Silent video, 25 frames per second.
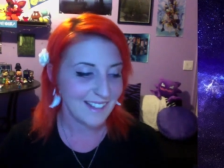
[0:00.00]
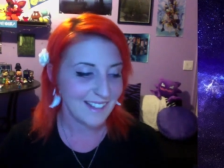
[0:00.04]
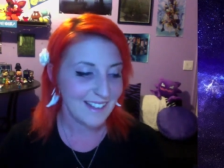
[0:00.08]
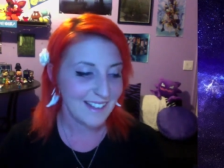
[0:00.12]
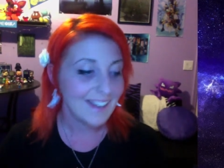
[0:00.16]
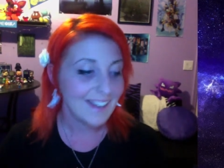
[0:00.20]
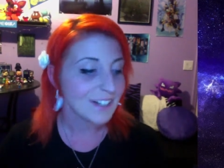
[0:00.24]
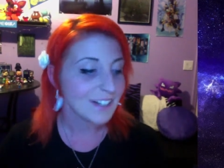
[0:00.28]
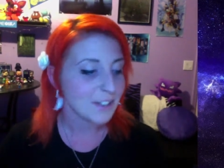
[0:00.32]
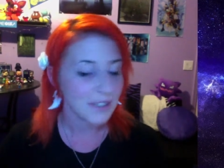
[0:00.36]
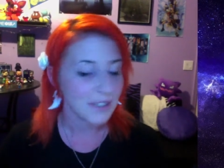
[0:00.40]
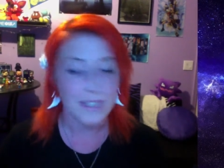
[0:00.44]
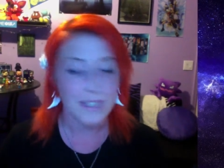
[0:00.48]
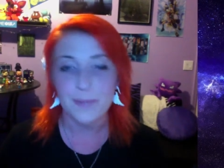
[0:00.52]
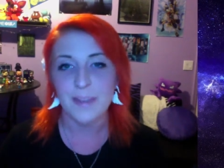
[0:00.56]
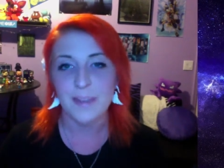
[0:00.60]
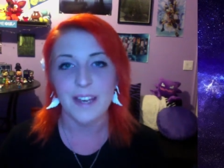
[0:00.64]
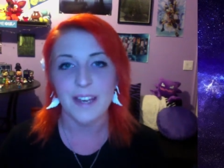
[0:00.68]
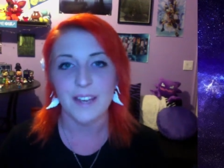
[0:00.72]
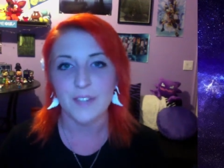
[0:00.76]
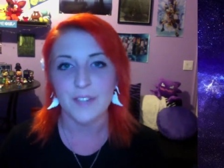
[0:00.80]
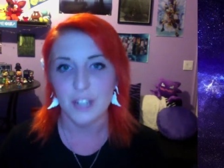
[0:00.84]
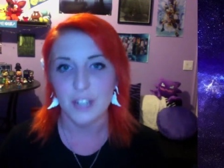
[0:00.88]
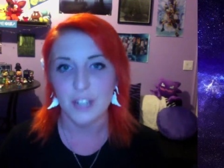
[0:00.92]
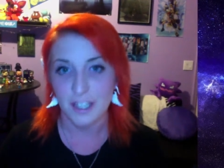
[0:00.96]
Trust me,
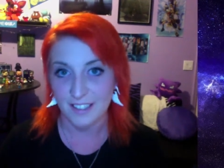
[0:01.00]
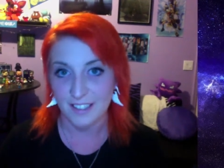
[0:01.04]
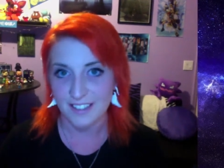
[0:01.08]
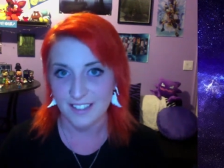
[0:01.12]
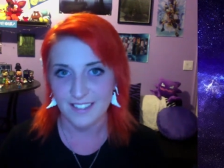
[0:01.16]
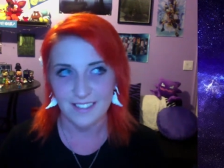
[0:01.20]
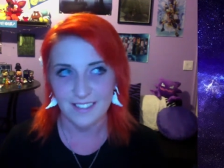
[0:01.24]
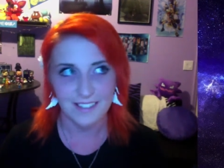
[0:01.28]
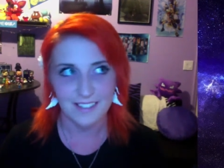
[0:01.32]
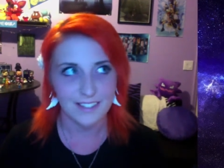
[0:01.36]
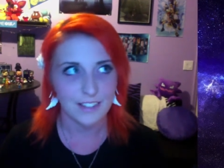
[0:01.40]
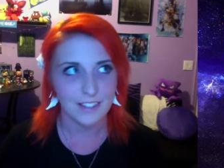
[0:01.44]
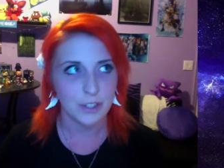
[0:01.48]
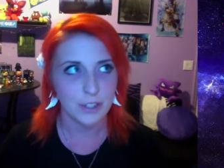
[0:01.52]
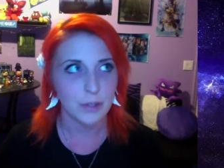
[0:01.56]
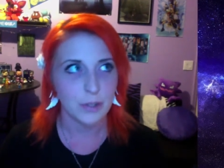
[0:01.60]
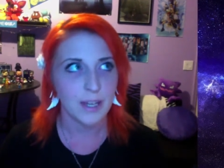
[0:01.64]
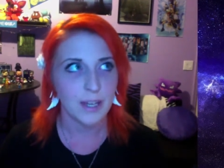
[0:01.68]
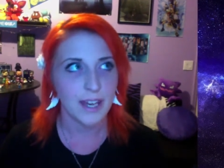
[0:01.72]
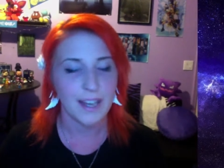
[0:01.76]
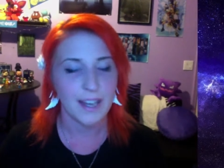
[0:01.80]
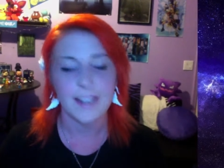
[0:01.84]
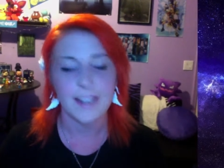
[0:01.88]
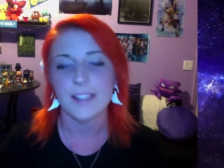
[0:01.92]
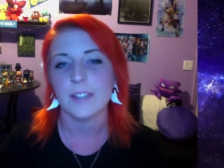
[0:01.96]
I've tried. You
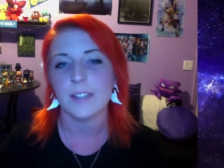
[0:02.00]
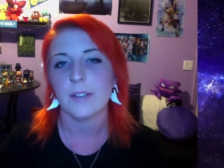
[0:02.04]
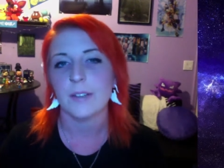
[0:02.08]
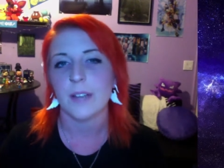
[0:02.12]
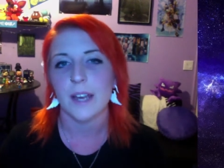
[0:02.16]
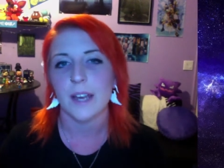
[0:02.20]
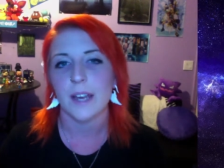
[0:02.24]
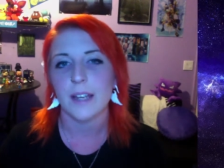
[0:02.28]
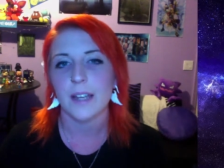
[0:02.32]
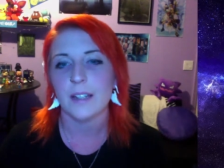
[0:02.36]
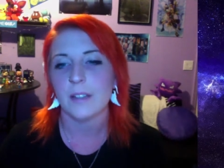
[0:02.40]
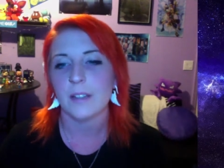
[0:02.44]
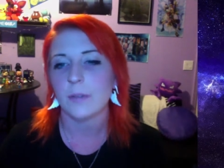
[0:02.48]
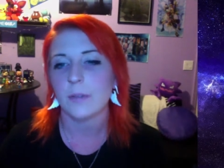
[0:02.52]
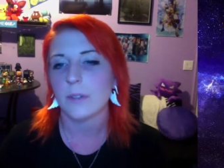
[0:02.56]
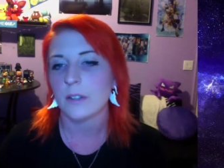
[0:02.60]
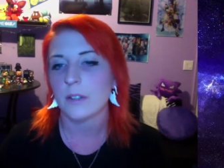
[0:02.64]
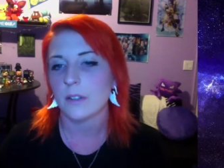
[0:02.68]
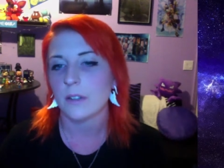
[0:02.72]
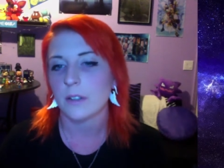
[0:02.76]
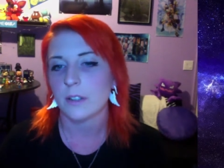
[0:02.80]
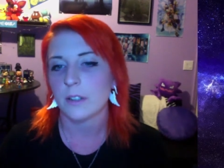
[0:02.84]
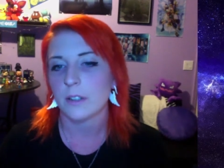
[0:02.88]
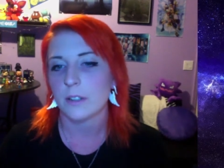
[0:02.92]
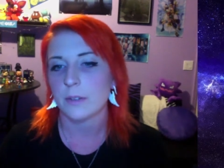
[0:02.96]
can't, you can't deal with
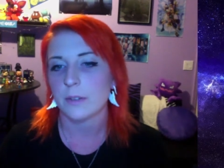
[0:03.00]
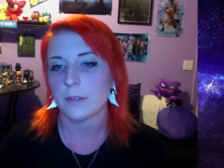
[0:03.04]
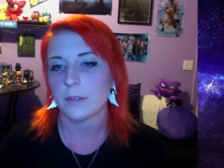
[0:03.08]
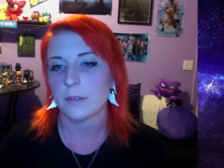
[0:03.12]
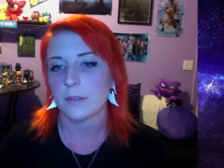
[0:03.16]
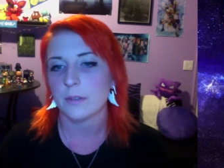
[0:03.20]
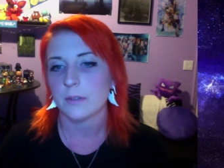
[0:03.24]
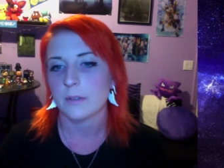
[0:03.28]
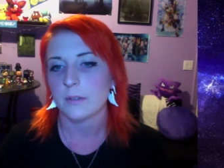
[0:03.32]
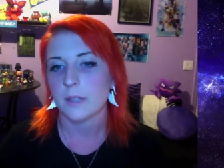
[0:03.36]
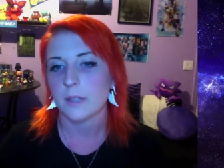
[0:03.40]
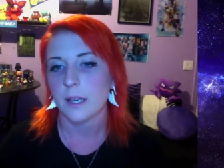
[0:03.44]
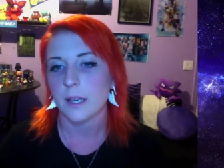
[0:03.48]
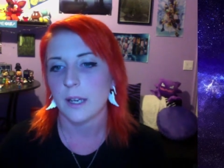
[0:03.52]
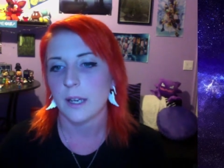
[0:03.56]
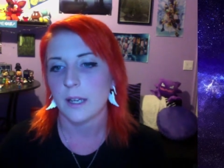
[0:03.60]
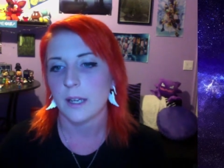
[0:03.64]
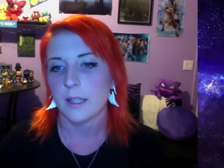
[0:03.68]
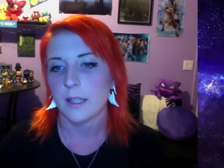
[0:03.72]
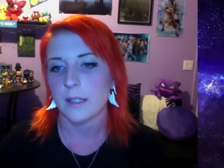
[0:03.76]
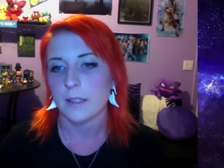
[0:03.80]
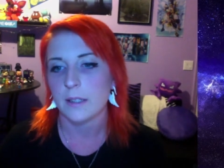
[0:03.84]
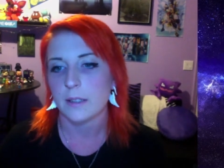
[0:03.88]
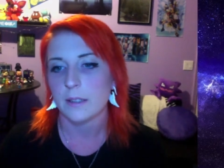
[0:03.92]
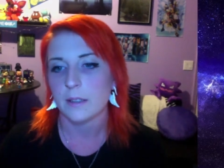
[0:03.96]
it on your own,
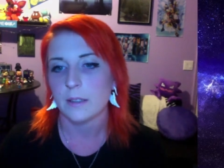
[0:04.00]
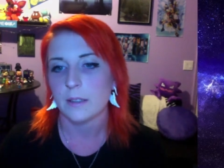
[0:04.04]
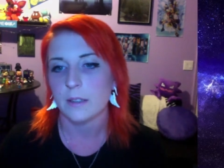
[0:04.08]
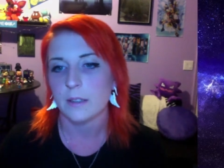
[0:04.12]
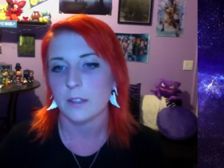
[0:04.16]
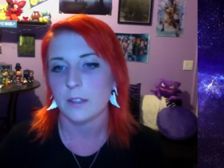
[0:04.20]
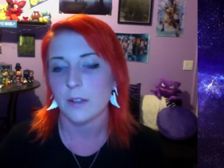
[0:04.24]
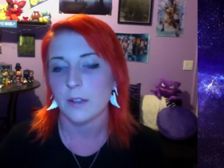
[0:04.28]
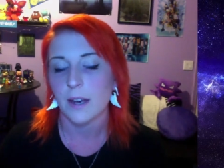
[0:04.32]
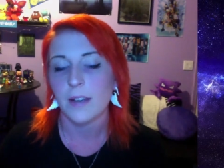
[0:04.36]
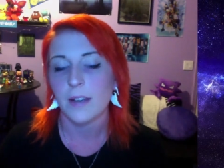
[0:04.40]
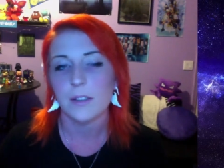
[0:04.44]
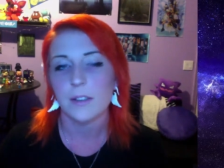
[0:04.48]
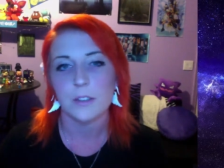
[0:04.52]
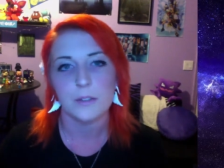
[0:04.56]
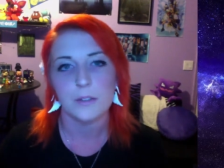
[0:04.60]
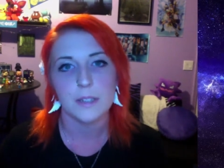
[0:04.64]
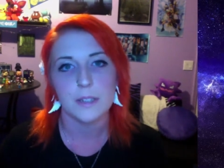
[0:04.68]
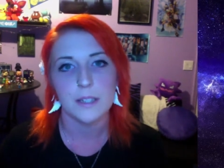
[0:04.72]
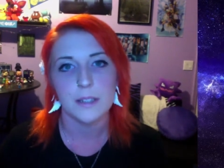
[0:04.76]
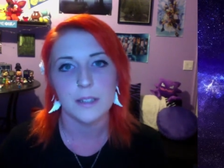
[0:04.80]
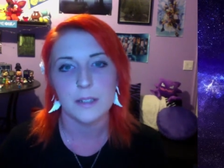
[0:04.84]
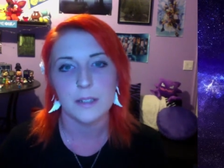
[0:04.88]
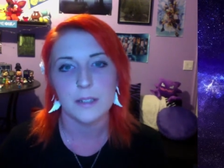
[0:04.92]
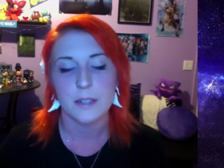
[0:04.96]
and you ha you
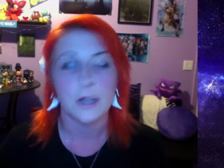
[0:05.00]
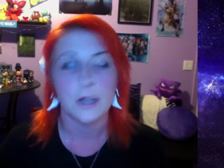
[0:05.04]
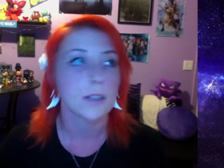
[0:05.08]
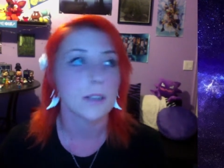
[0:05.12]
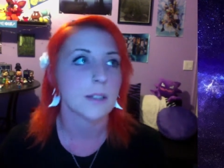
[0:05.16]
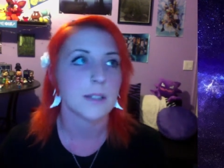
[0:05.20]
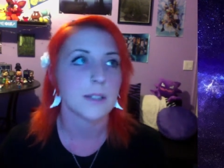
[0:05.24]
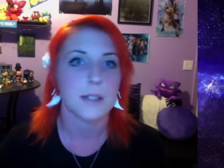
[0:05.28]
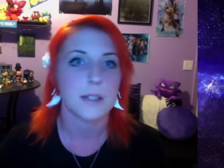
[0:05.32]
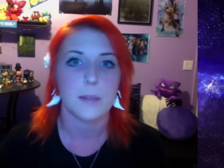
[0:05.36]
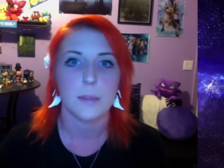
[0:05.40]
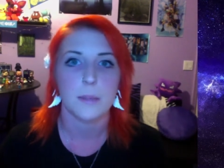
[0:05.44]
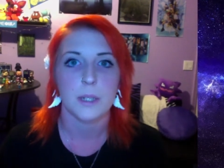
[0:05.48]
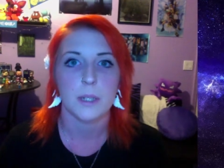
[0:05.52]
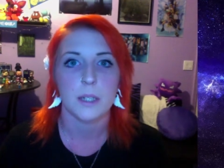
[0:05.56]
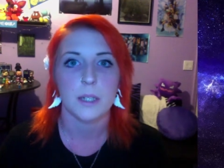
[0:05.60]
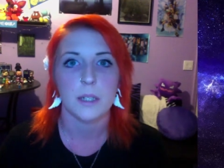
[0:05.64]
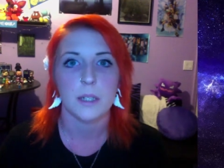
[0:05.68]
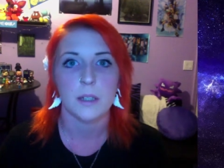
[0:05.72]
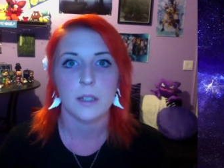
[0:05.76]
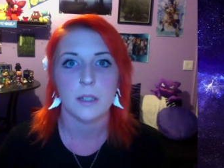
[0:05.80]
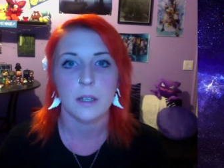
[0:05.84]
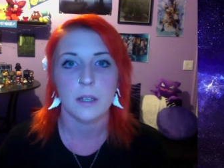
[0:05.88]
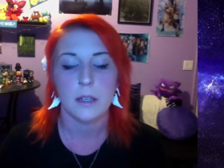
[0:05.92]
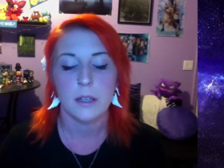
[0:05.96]
need to talk to somebody.